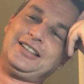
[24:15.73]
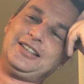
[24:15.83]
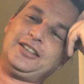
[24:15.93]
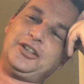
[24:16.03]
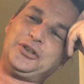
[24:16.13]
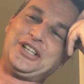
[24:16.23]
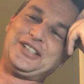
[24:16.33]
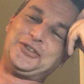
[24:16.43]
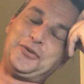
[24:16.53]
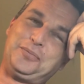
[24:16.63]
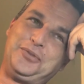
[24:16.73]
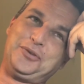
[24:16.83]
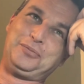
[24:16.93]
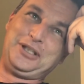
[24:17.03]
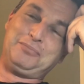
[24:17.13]
Okay, so the
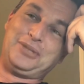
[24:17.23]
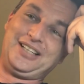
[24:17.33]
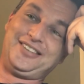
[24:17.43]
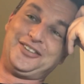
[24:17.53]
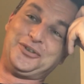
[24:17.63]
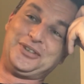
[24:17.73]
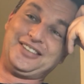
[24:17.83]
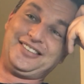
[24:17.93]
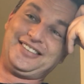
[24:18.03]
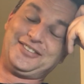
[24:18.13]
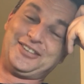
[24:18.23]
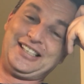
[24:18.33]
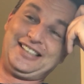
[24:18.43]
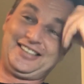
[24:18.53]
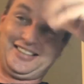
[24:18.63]
big but though is,
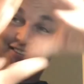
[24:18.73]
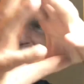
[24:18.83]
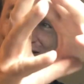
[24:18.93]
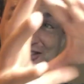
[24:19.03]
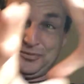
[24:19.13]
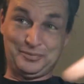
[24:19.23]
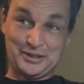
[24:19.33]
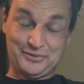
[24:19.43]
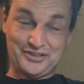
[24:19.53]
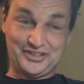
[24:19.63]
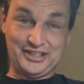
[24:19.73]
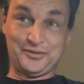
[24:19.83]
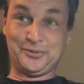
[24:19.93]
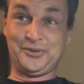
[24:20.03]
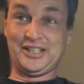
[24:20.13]
right, to be able to see
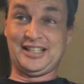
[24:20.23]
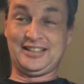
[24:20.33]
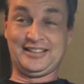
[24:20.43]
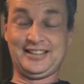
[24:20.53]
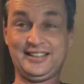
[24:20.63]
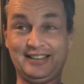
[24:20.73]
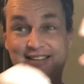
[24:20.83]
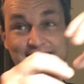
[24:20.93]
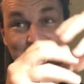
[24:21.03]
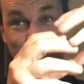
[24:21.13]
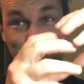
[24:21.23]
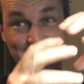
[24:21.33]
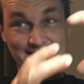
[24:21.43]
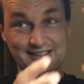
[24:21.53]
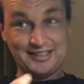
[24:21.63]
through that
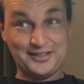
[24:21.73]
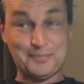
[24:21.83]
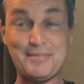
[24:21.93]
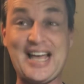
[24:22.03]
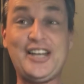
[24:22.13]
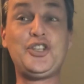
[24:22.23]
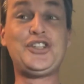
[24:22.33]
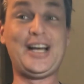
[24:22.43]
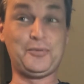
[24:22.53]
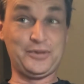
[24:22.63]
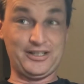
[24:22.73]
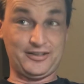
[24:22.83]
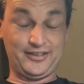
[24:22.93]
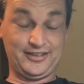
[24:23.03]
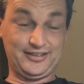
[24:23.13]
and to manage that
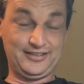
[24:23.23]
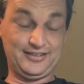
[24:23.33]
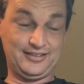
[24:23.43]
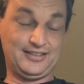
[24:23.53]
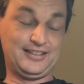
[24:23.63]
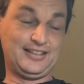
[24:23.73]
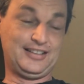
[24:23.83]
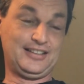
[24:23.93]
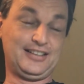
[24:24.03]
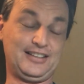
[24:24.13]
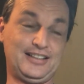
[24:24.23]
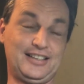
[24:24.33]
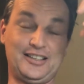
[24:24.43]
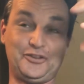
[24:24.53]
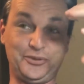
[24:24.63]
well
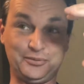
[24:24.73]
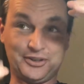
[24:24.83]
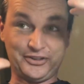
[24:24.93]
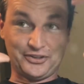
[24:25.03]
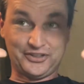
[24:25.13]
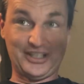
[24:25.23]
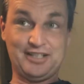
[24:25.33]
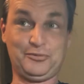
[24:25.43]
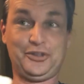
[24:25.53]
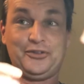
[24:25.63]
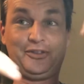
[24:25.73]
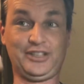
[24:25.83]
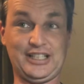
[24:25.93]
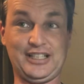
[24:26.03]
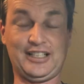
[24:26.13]
and to understand what you're
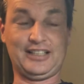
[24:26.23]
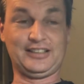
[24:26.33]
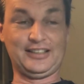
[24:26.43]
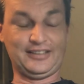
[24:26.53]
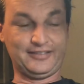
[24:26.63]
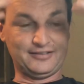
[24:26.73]
looking at and